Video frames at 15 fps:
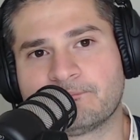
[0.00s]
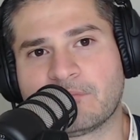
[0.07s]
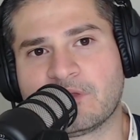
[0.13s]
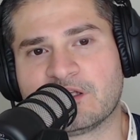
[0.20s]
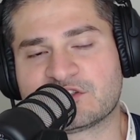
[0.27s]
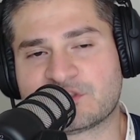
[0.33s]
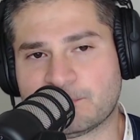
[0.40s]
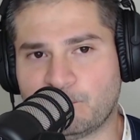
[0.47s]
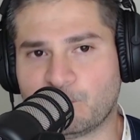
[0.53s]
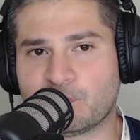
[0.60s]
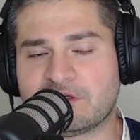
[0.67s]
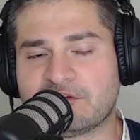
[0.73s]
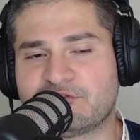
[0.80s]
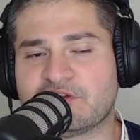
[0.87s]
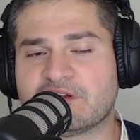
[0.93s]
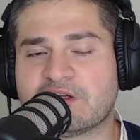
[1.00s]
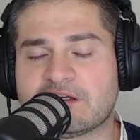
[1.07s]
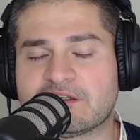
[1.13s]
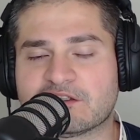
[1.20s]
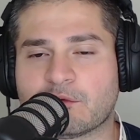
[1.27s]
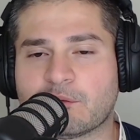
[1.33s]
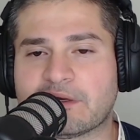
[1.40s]
Supporting Fittler in
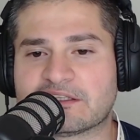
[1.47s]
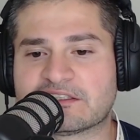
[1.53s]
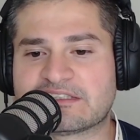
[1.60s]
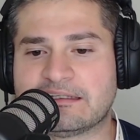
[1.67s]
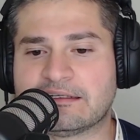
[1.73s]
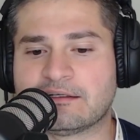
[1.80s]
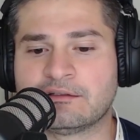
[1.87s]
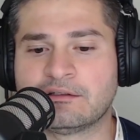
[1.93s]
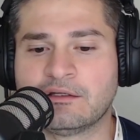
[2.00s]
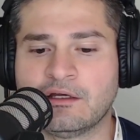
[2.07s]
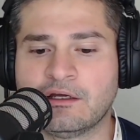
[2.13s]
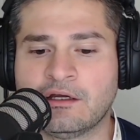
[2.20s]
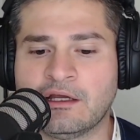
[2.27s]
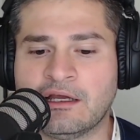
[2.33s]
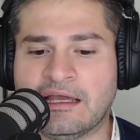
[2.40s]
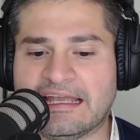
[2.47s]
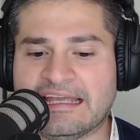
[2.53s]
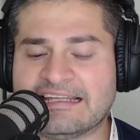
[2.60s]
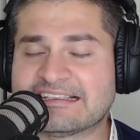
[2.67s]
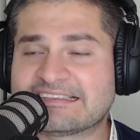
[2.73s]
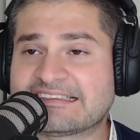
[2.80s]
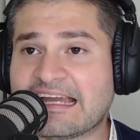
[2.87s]
a way is here. In
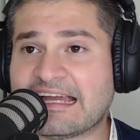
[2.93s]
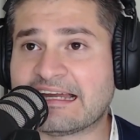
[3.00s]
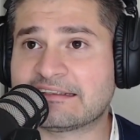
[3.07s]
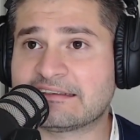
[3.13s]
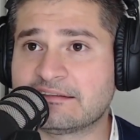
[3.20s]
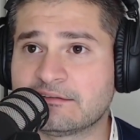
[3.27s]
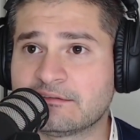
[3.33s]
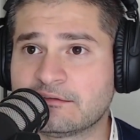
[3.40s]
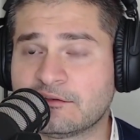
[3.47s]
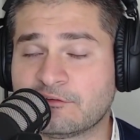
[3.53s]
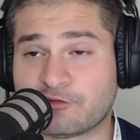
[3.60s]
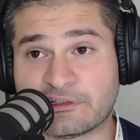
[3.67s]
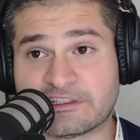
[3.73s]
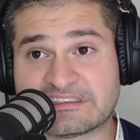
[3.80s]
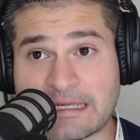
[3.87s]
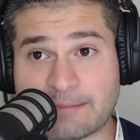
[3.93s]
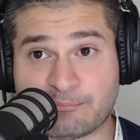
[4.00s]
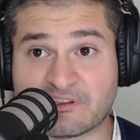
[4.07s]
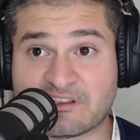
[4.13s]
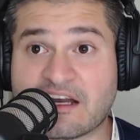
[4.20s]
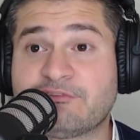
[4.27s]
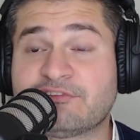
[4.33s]
attack, for example,
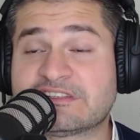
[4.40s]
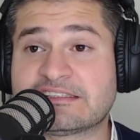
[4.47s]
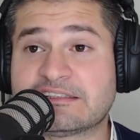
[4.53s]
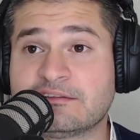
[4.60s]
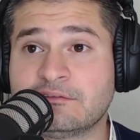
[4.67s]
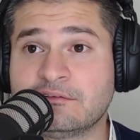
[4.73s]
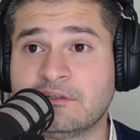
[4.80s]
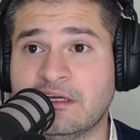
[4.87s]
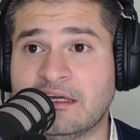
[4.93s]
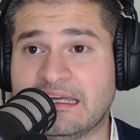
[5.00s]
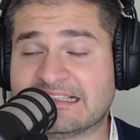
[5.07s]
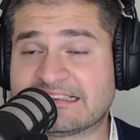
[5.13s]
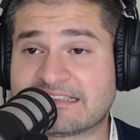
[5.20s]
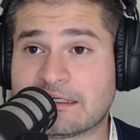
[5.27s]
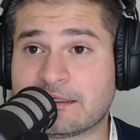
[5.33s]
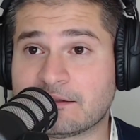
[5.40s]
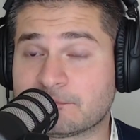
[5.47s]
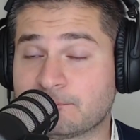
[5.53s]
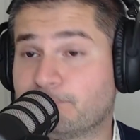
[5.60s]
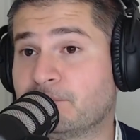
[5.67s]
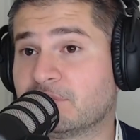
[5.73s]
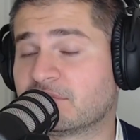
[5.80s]
Gufferson he's
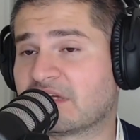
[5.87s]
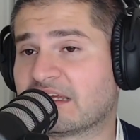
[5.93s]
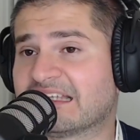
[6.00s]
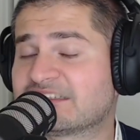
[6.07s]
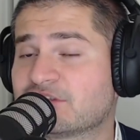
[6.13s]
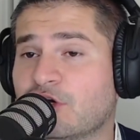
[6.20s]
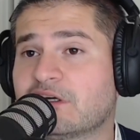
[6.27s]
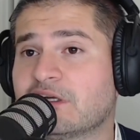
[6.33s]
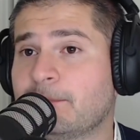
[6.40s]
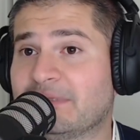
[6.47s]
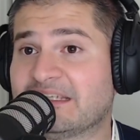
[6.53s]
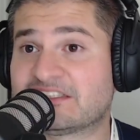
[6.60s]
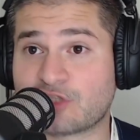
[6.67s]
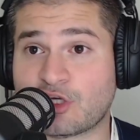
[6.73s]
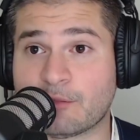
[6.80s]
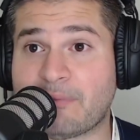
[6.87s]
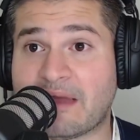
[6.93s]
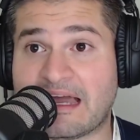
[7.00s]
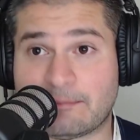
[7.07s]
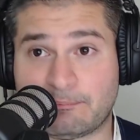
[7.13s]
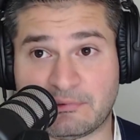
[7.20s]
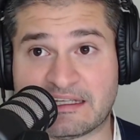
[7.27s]
not going to be so
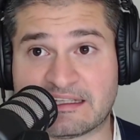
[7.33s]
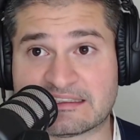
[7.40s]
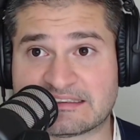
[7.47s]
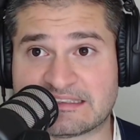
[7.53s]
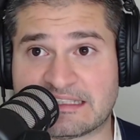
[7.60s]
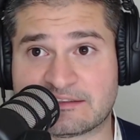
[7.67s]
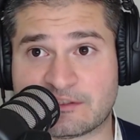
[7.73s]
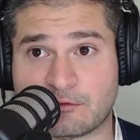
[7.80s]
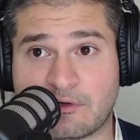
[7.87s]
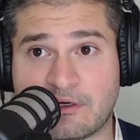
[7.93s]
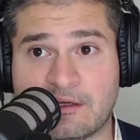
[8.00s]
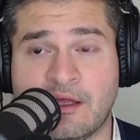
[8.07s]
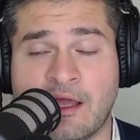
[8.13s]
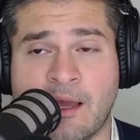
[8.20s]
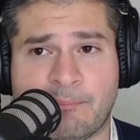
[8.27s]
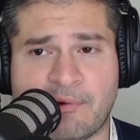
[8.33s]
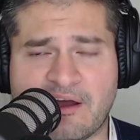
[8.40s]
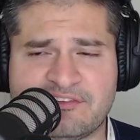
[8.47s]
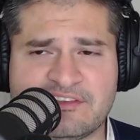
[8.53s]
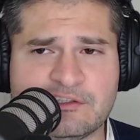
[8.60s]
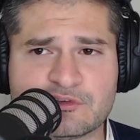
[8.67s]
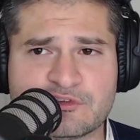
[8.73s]
bad playing a centre, right? But I
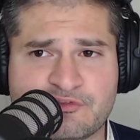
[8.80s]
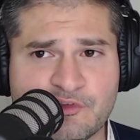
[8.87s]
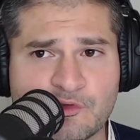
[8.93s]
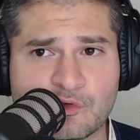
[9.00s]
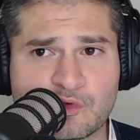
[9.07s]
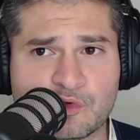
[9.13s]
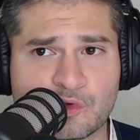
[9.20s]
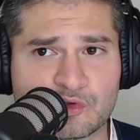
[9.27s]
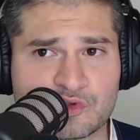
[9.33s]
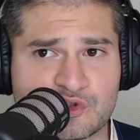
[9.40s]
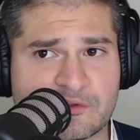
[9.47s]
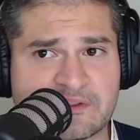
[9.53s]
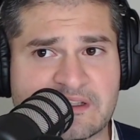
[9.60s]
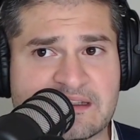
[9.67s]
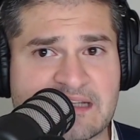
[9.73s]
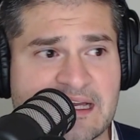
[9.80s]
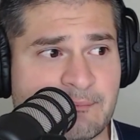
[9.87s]
think it was Phil Gould during the game.